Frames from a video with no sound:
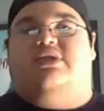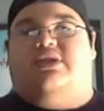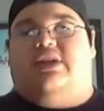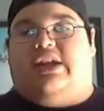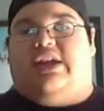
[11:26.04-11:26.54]

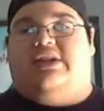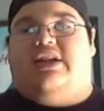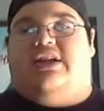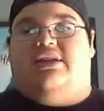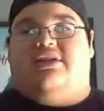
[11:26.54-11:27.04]
like I
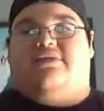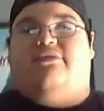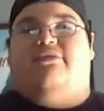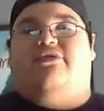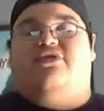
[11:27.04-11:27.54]
said, this
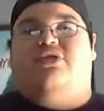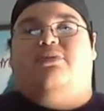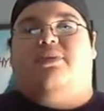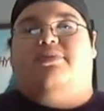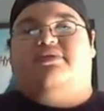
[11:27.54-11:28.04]
sole
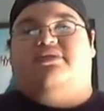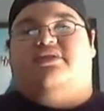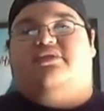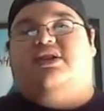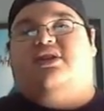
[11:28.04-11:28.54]
purpose for
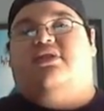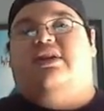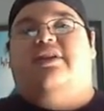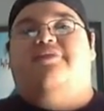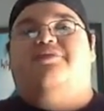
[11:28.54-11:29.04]
this video
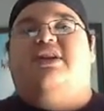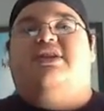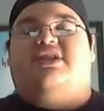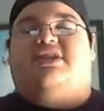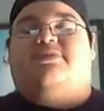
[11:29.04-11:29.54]

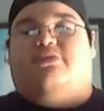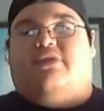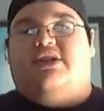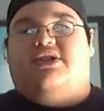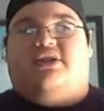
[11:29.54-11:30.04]
is
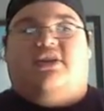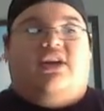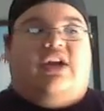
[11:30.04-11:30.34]
inspiration.